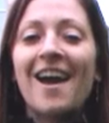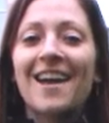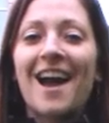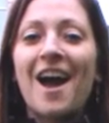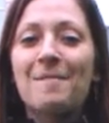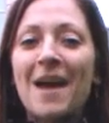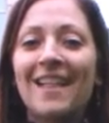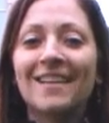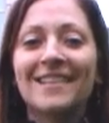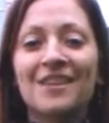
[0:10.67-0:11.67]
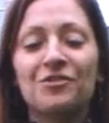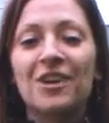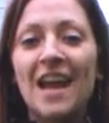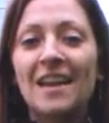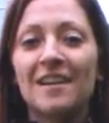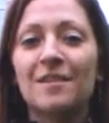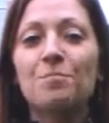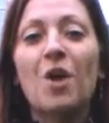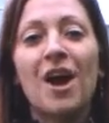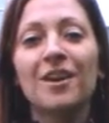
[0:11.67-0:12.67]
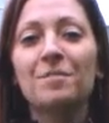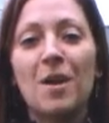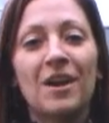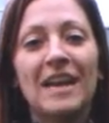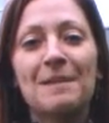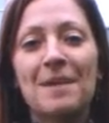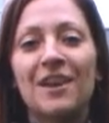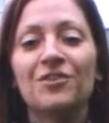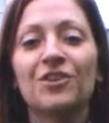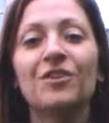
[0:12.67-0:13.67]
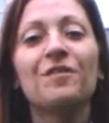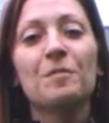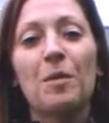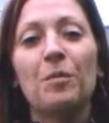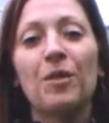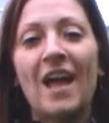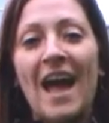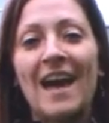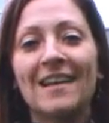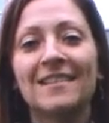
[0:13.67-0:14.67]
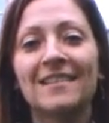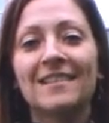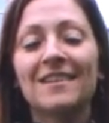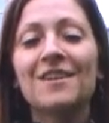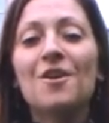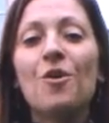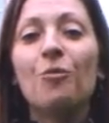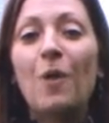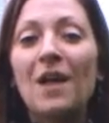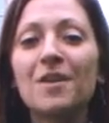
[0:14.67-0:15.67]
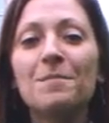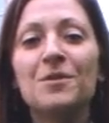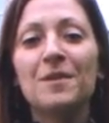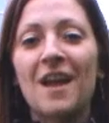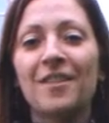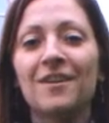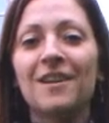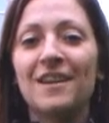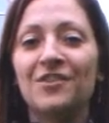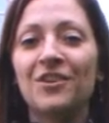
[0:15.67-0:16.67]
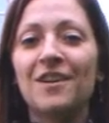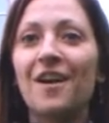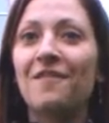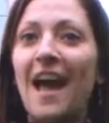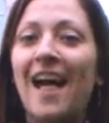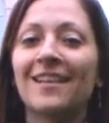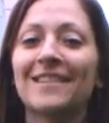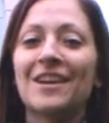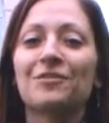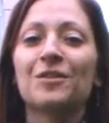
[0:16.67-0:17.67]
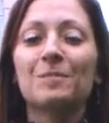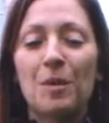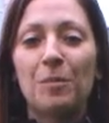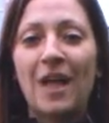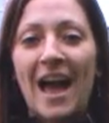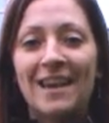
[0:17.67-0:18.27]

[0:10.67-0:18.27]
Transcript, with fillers: Hi, I'm Alexandra Kenin, Product Marketing Manager for Mobile Ads. Welcome to another edition of Alexandra's Mobile